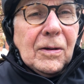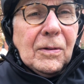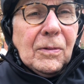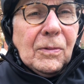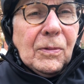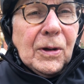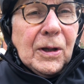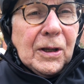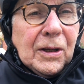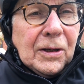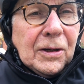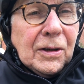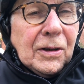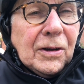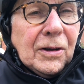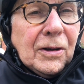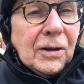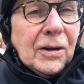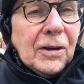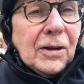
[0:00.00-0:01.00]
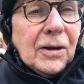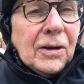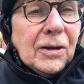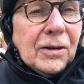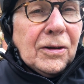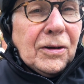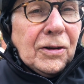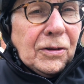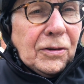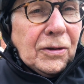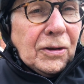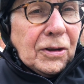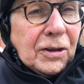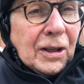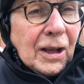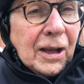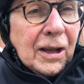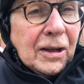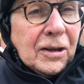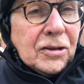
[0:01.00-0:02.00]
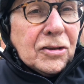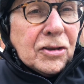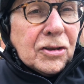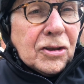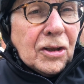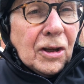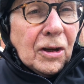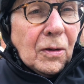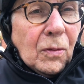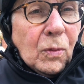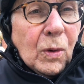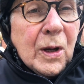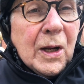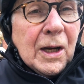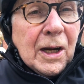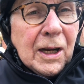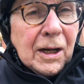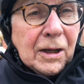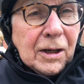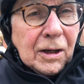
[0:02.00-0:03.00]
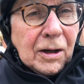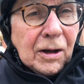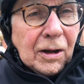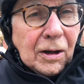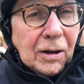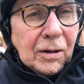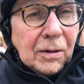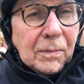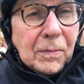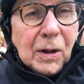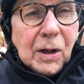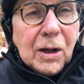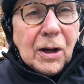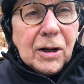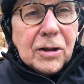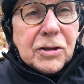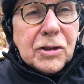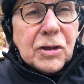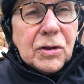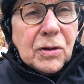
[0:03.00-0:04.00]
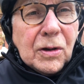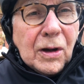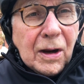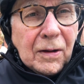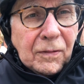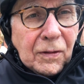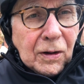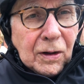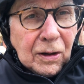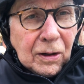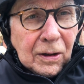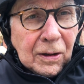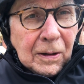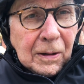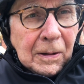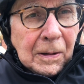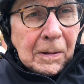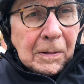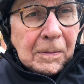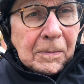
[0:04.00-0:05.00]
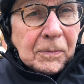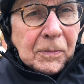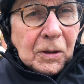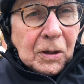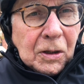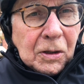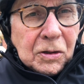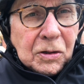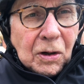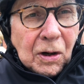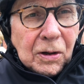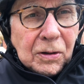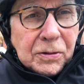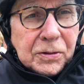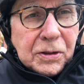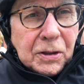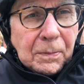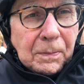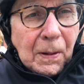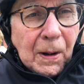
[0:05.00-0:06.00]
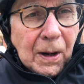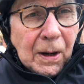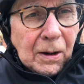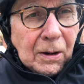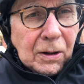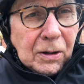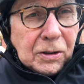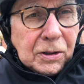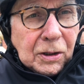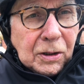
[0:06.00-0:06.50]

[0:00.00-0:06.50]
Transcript: we can do the things that we need to do because whoever controls the power to